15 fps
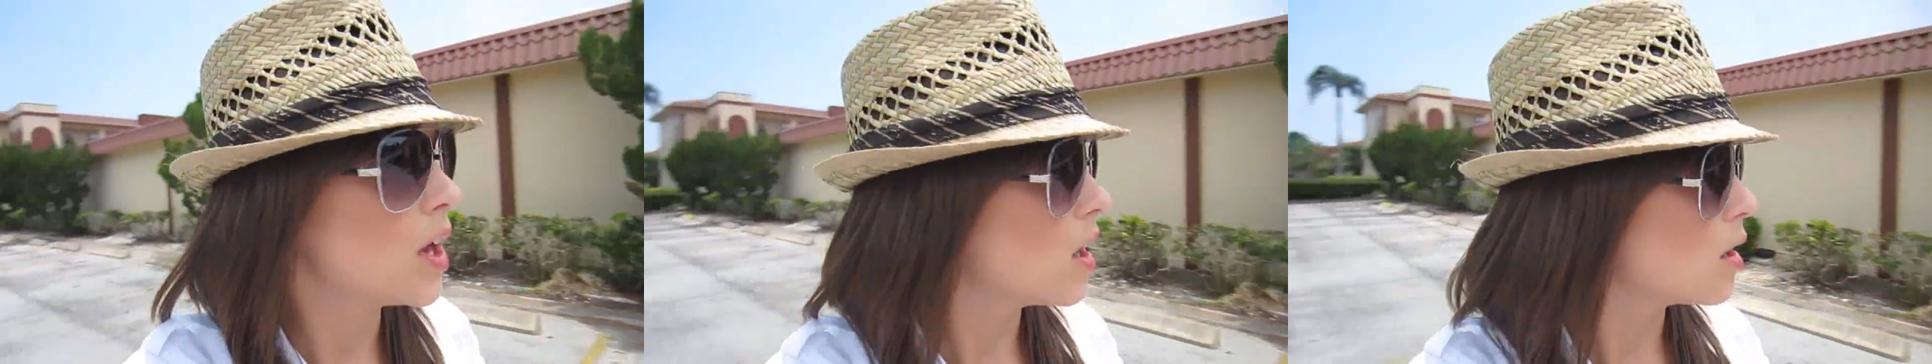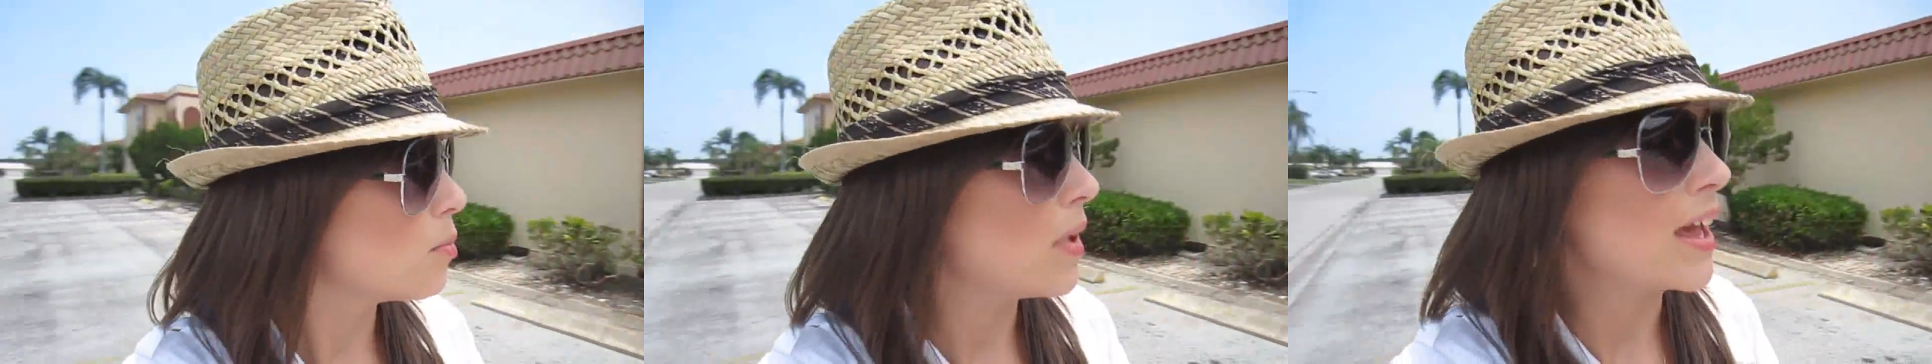
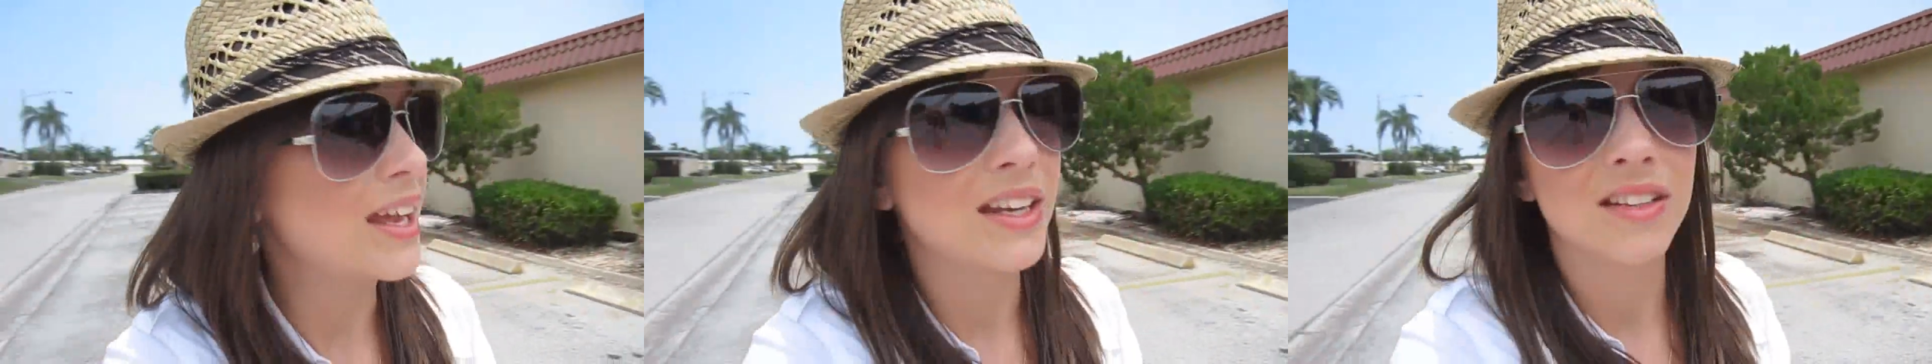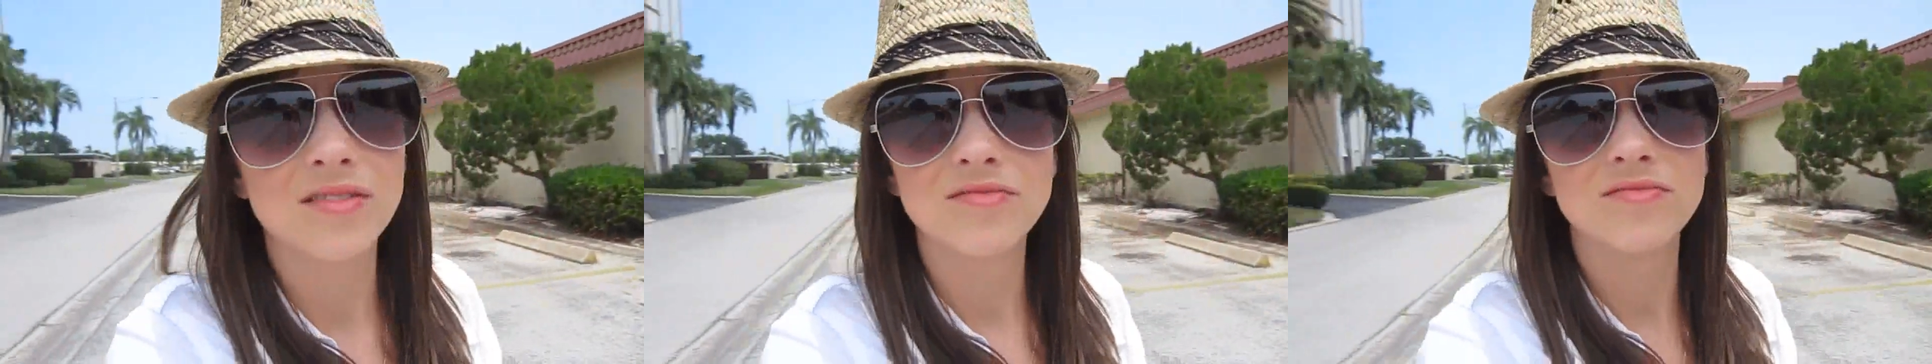get on a
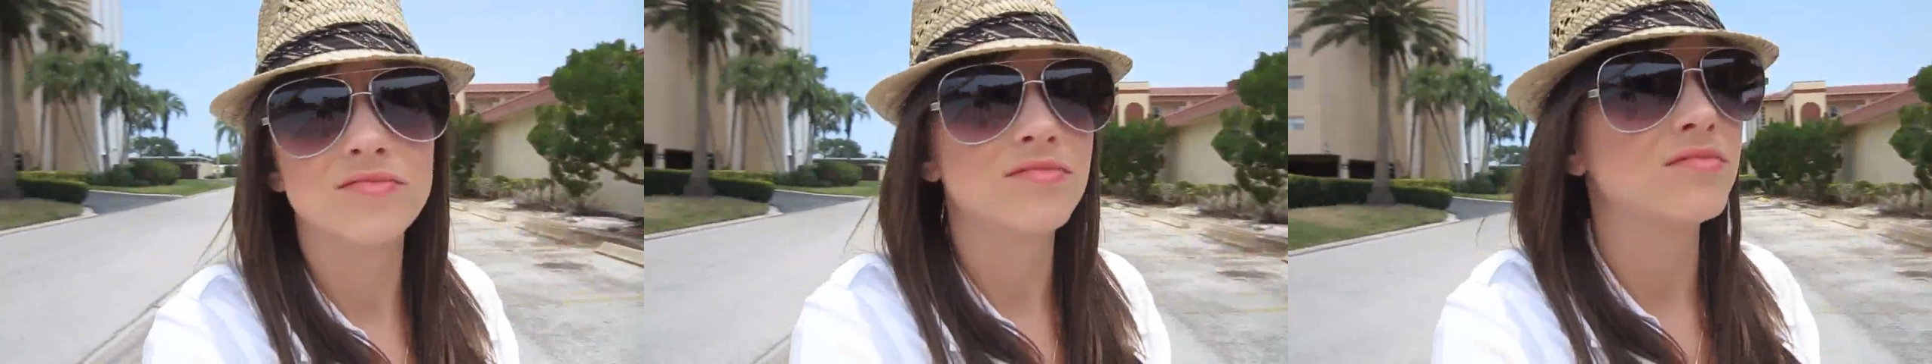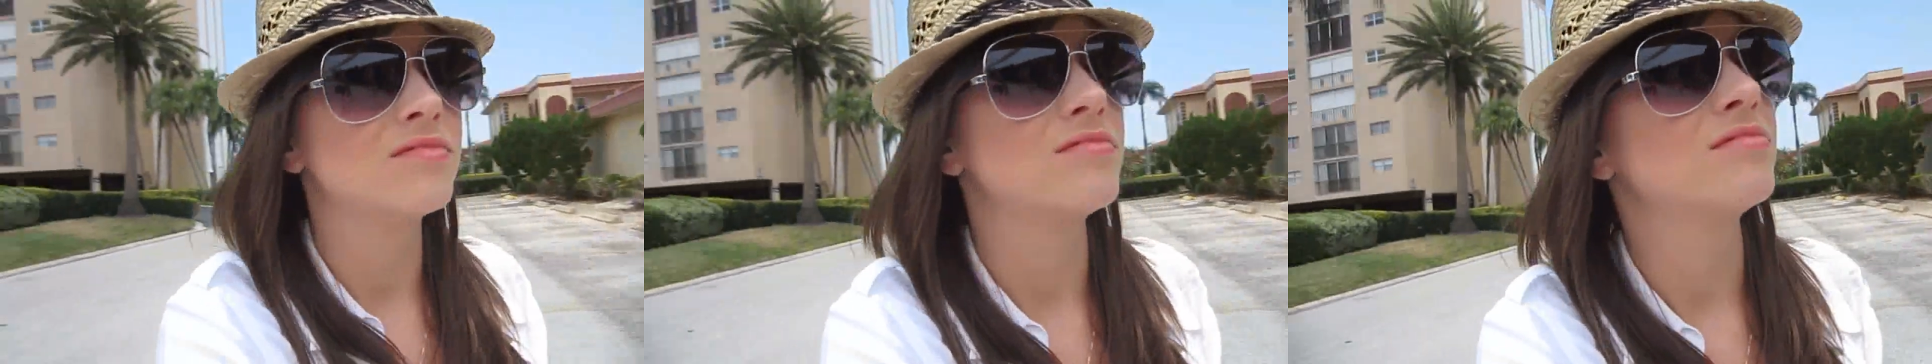plane.
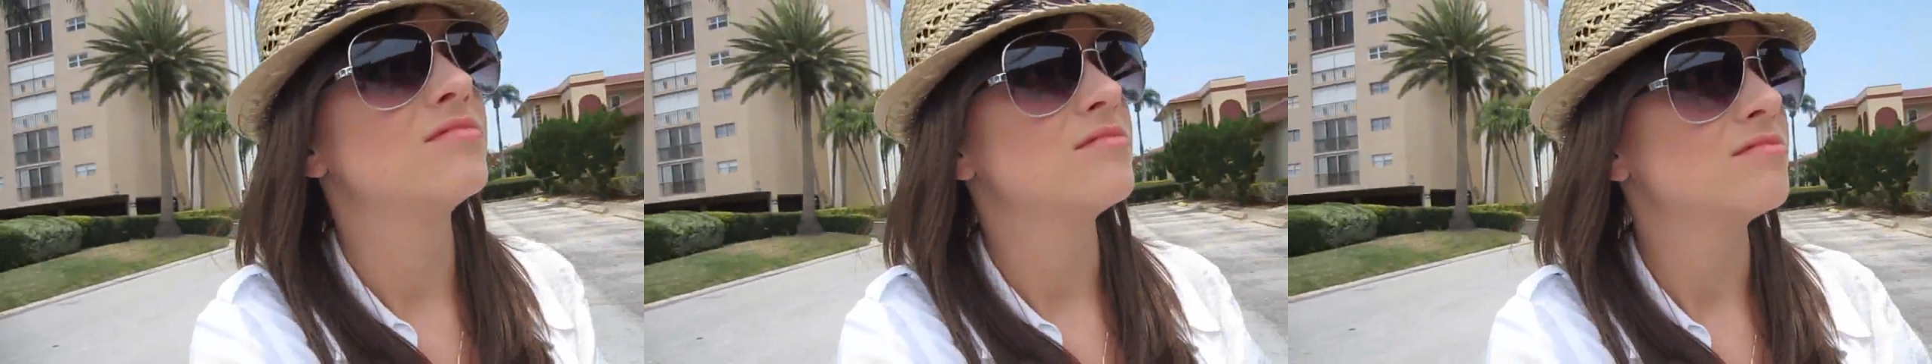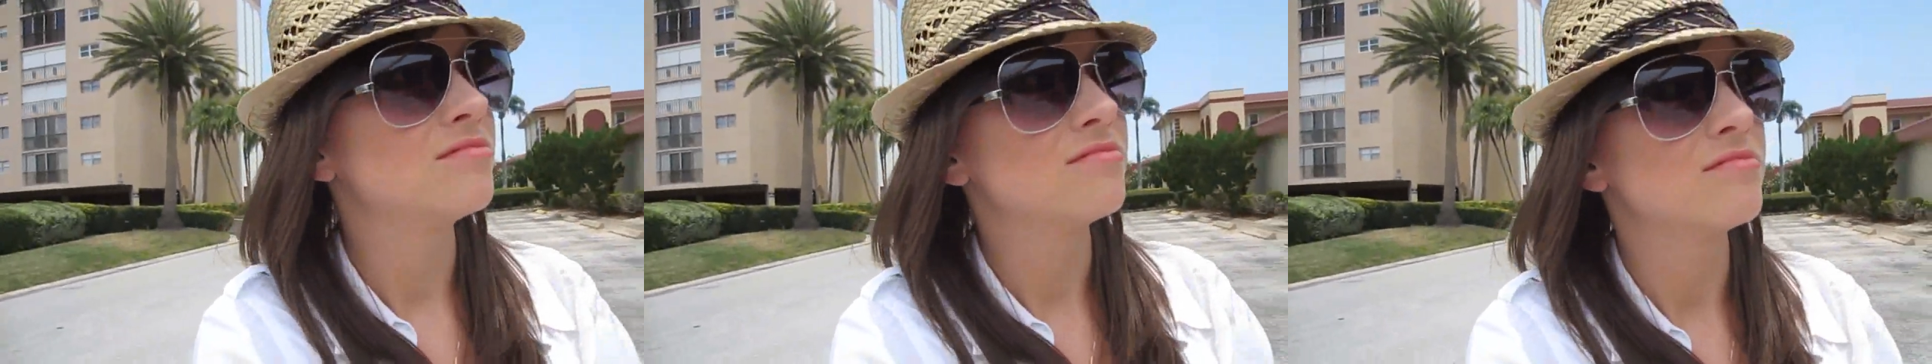
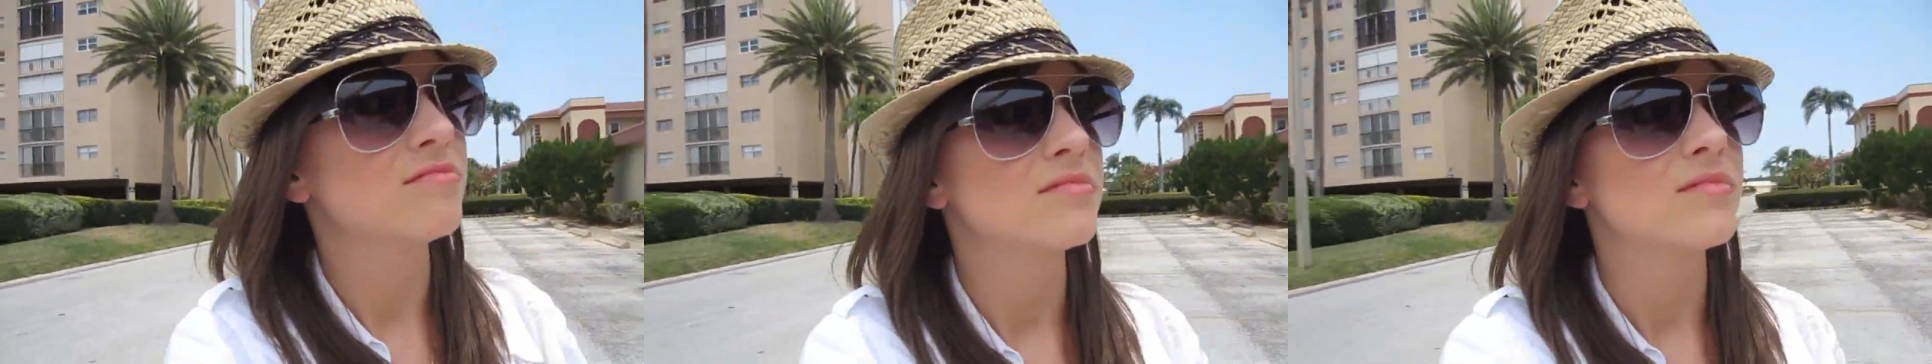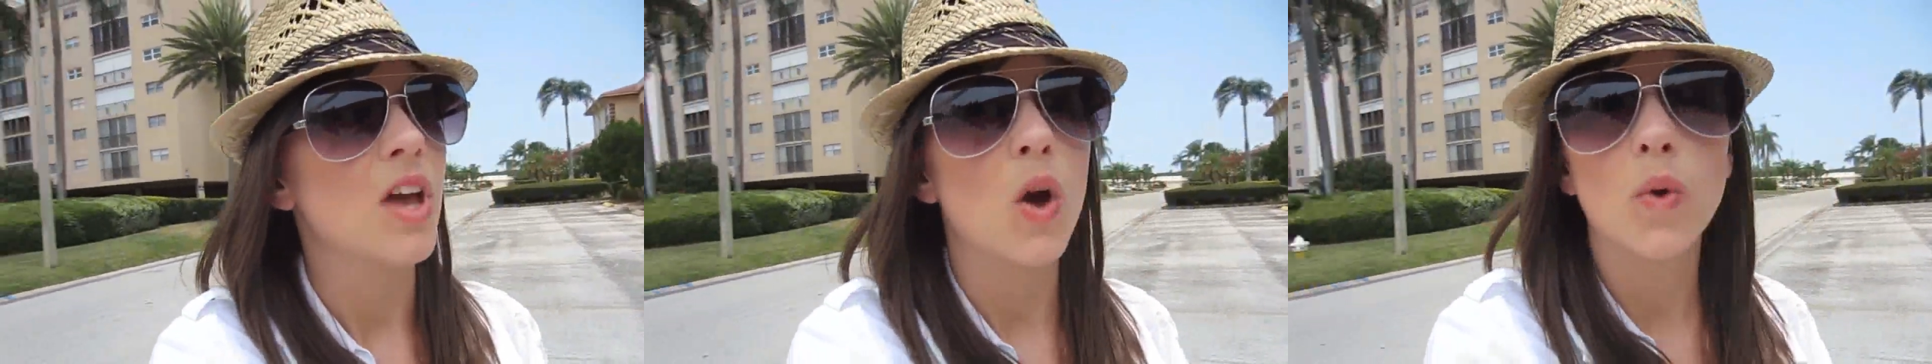
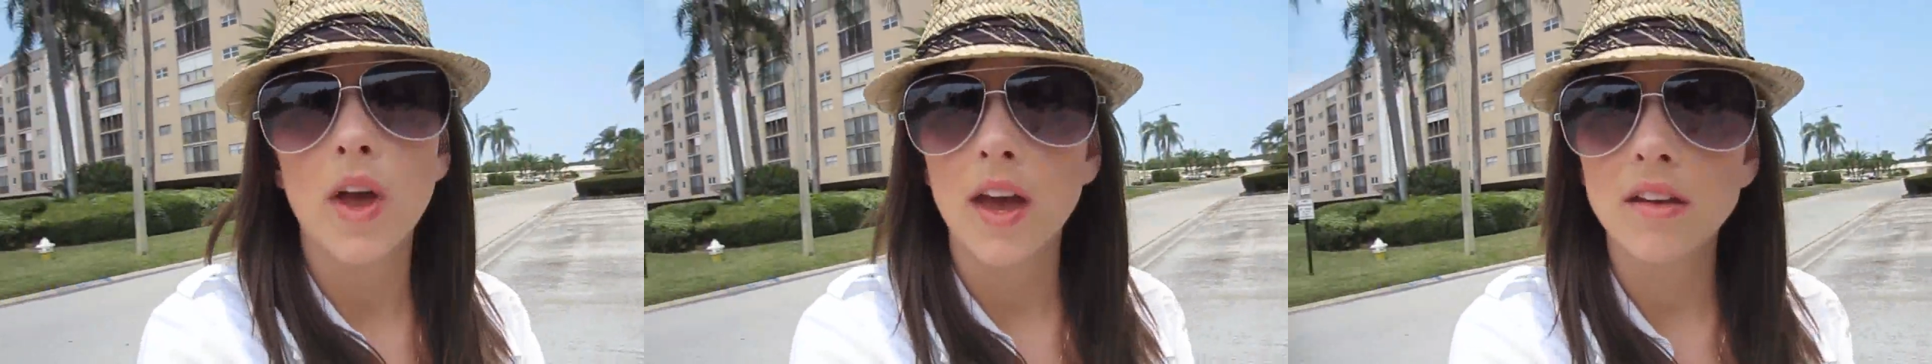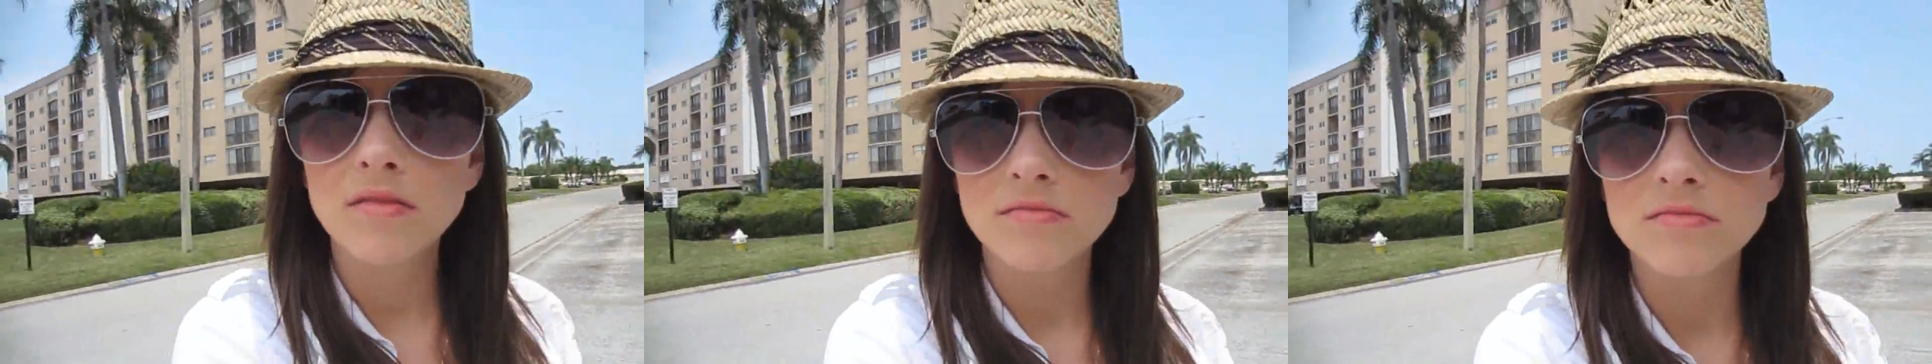
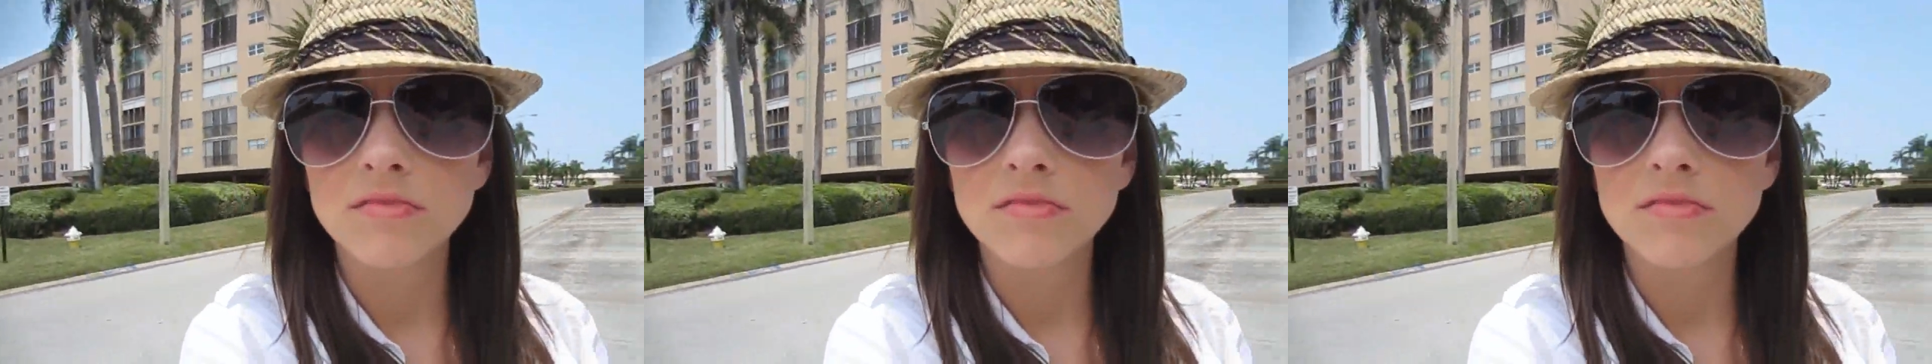Okay,